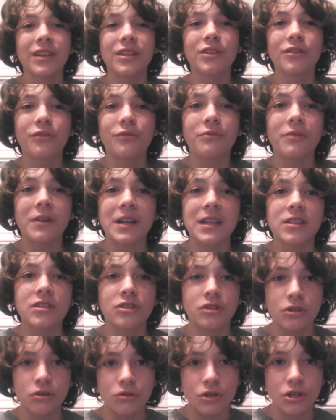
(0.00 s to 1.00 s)
You
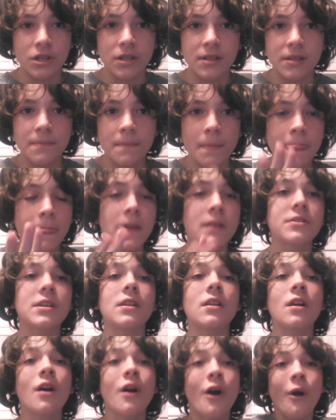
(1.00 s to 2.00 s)
fucking douches. You're
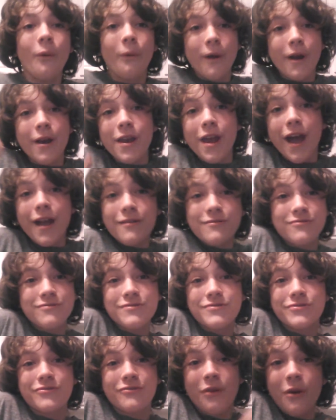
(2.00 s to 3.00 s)
saying, we're not a
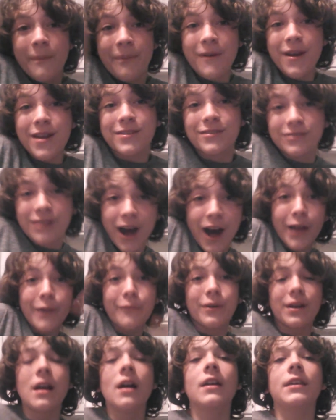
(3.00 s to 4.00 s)
corporation,
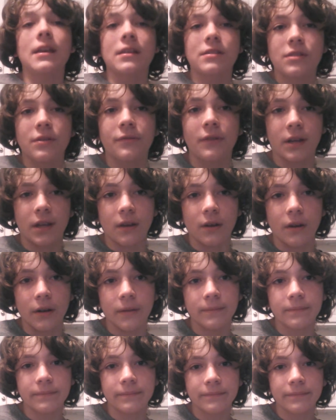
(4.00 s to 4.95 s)
Hollywood. Yes, you fucking are.